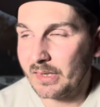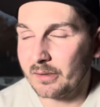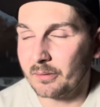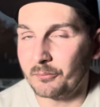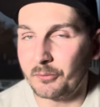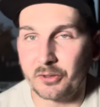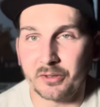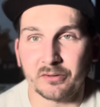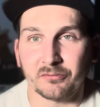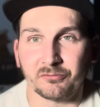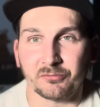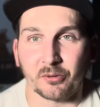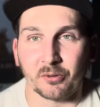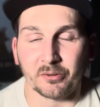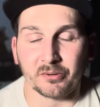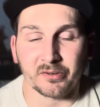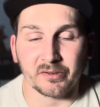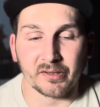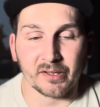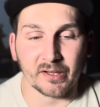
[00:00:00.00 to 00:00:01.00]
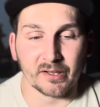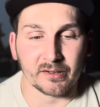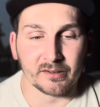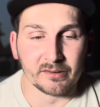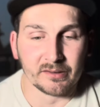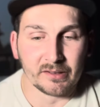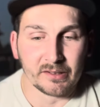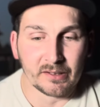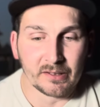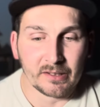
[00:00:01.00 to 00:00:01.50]
I'm looking forward to that.
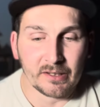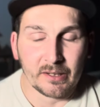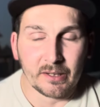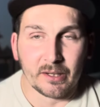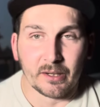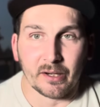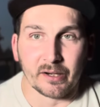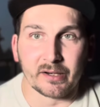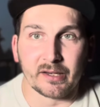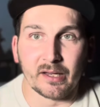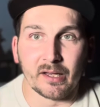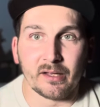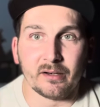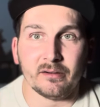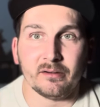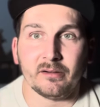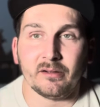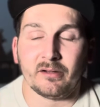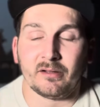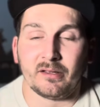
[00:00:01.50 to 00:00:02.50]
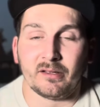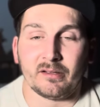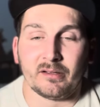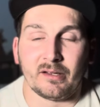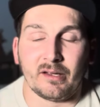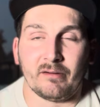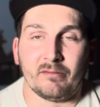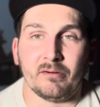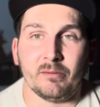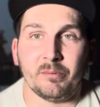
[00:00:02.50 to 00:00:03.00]
Again,
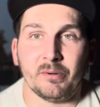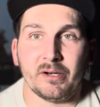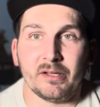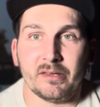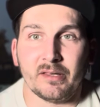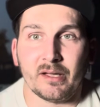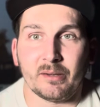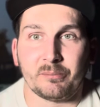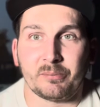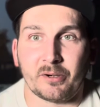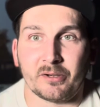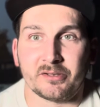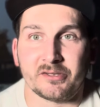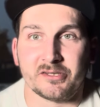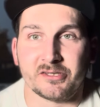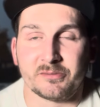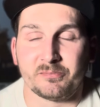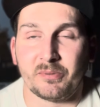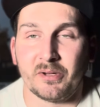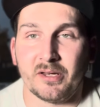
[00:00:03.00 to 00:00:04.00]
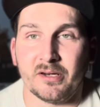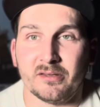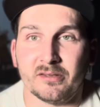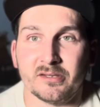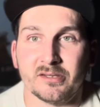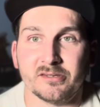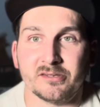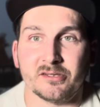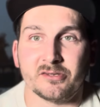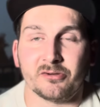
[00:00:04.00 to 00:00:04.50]
everybody that participated in
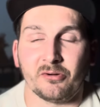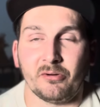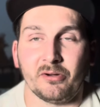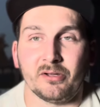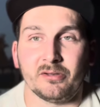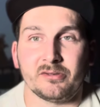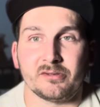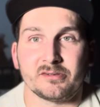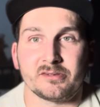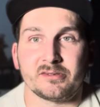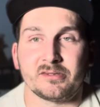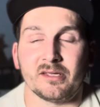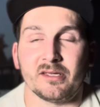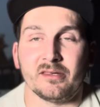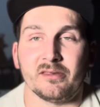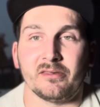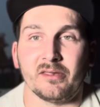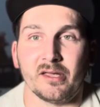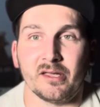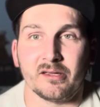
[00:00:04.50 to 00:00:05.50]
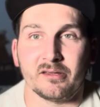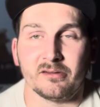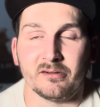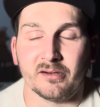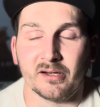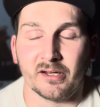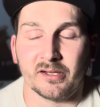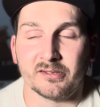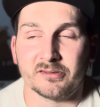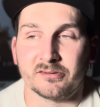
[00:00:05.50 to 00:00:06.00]
the EC Toy Hunters today, thank you
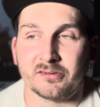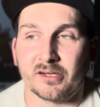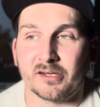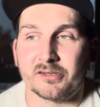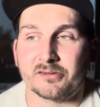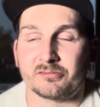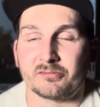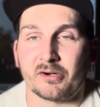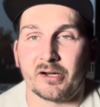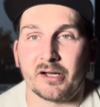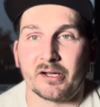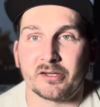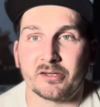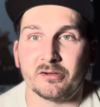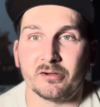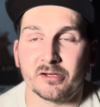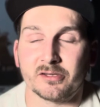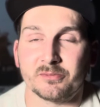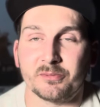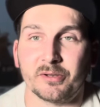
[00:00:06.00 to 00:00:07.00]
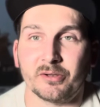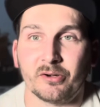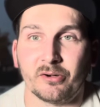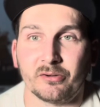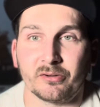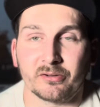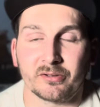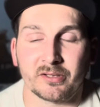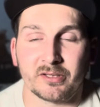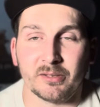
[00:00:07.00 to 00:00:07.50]
guys. You guys rock. You guys been
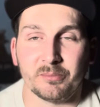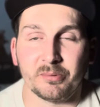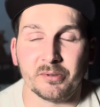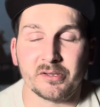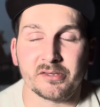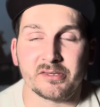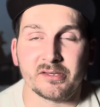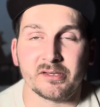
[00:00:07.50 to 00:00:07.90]
keeping it